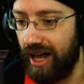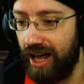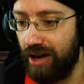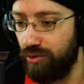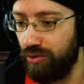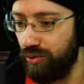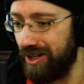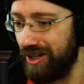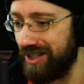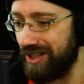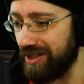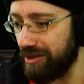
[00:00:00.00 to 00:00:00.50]
at
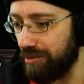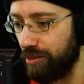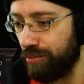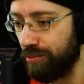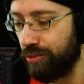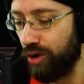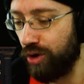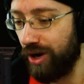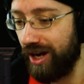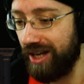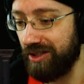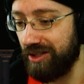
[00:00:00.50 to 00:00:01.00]
a reasonable
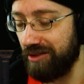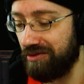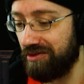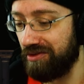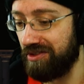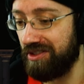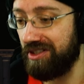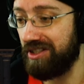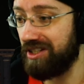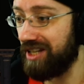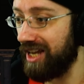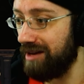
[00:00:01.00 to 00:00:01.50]
price of
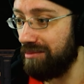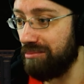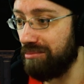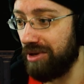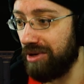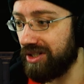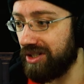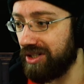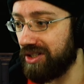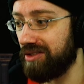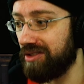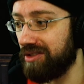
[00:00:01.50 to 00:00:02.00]
10
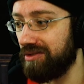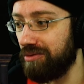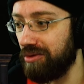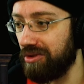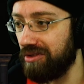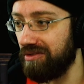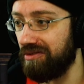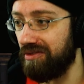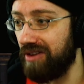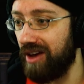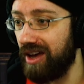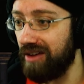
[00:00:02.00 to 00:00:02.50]
bucks for
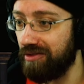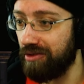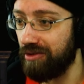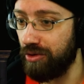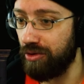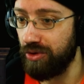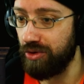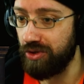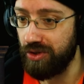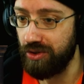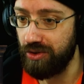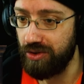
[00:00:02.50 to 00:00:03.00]
the 5
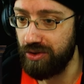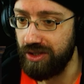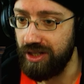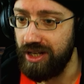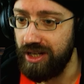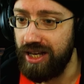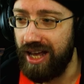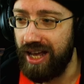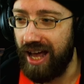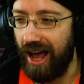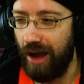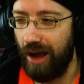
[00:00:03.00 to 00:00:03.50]
cursors.
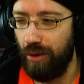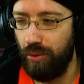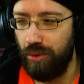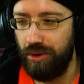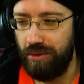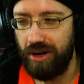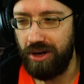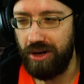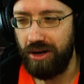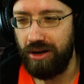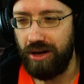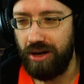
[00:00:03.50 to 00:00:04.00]
I
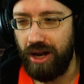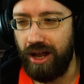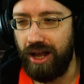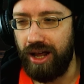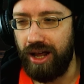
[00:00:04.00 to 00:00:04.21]
would